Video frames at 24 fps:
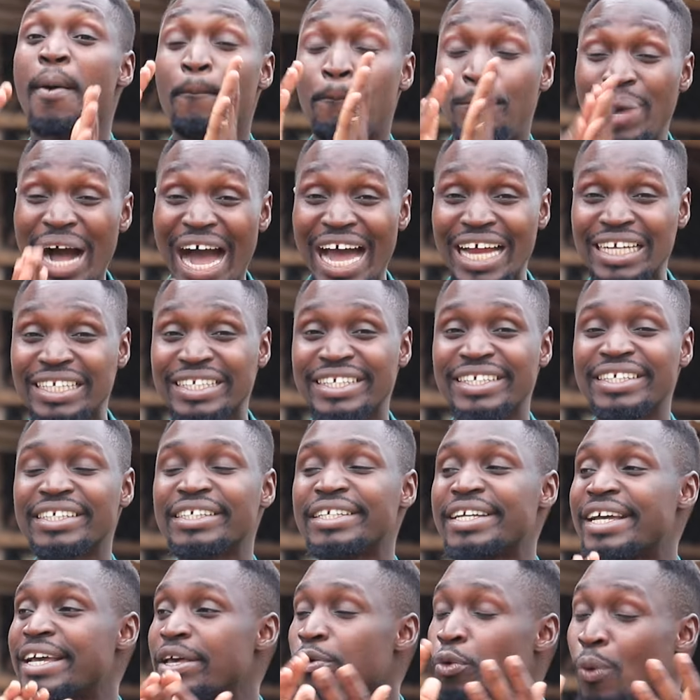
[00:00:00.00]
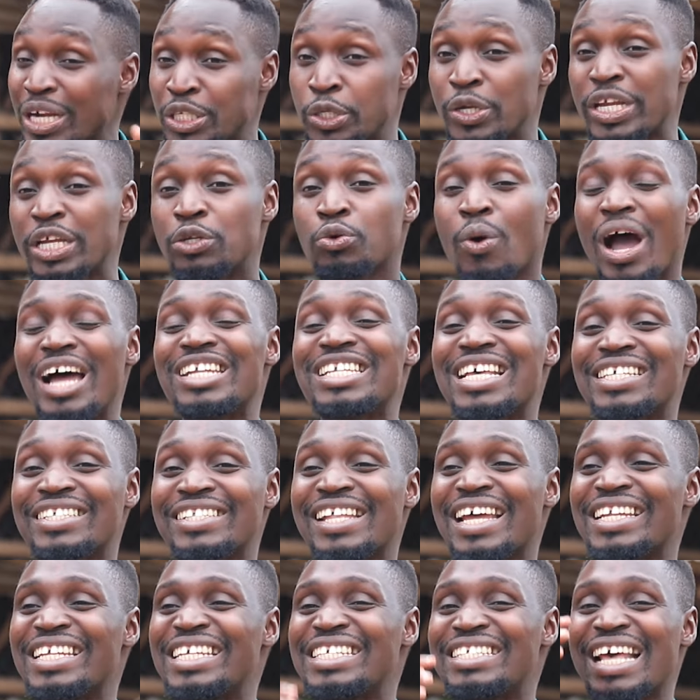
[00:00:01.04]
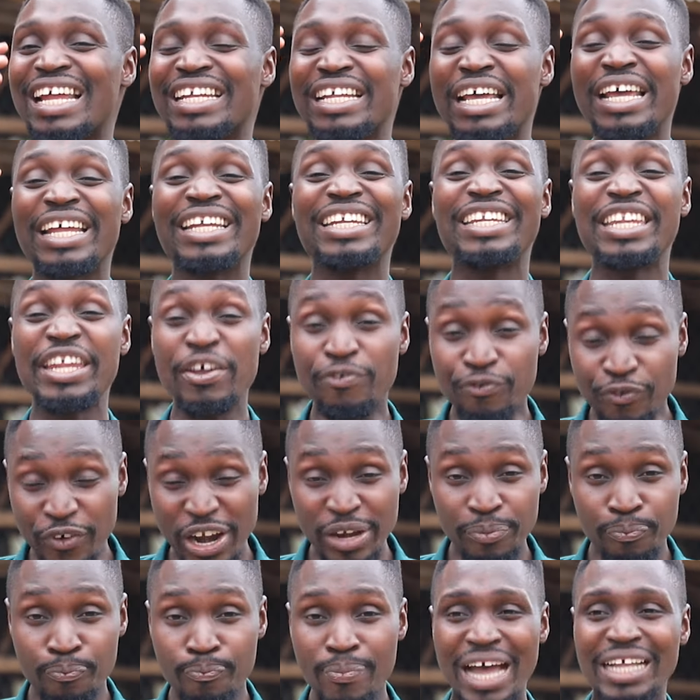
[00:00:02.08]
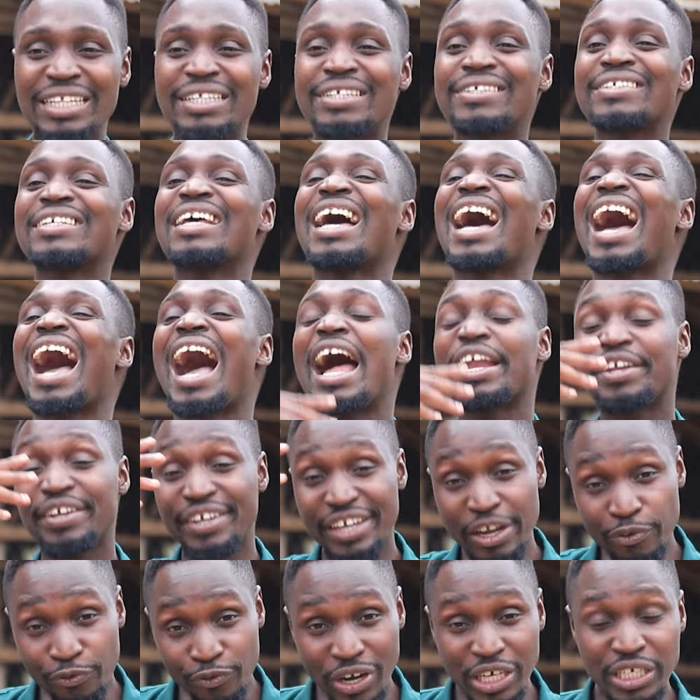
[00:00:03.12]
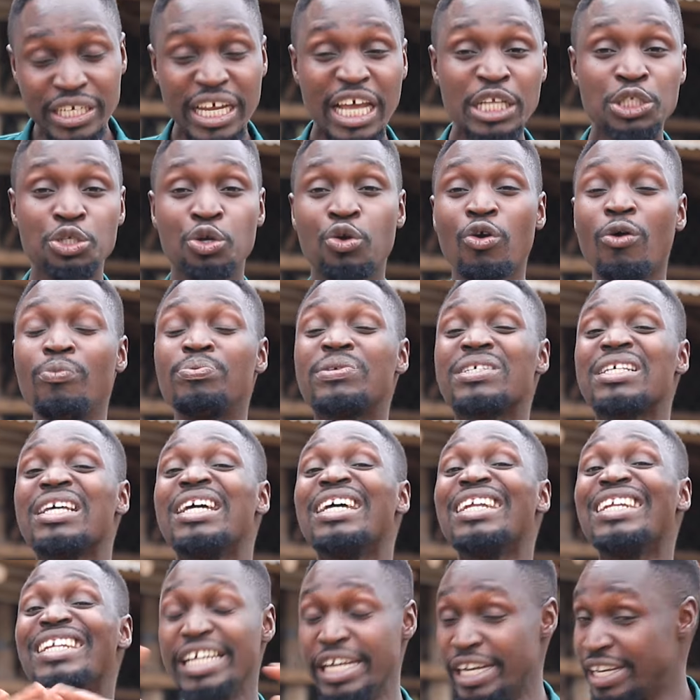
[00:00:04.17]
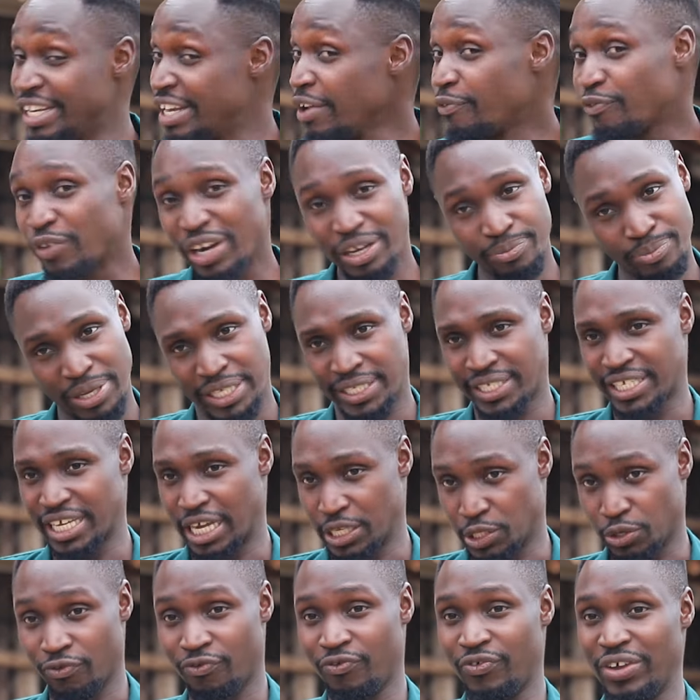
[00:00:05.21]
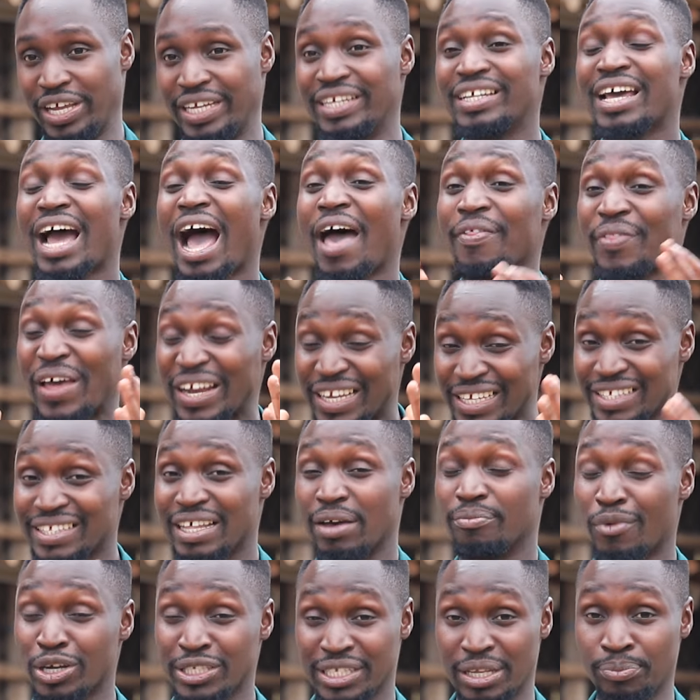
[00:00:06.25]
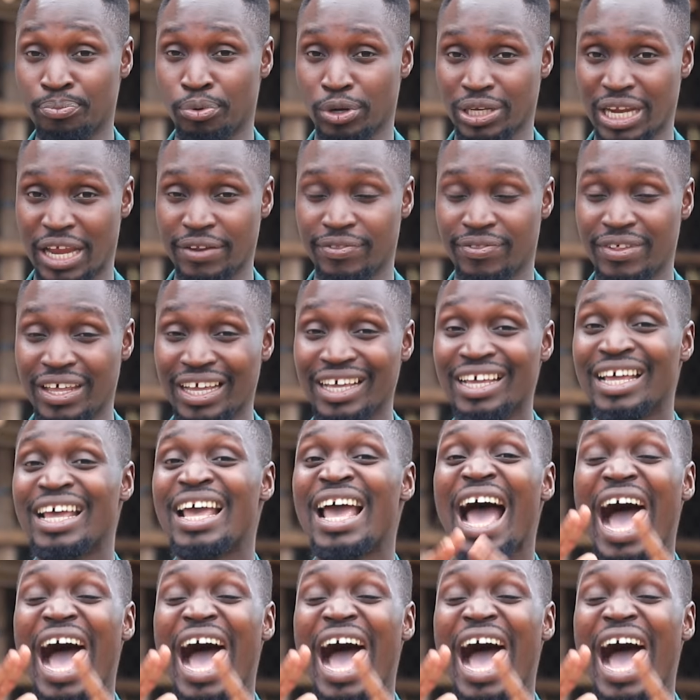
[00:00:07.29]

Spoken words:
But what you need to understand is that different birds at different age groups need different mixtures of feed, and that is the most important thing.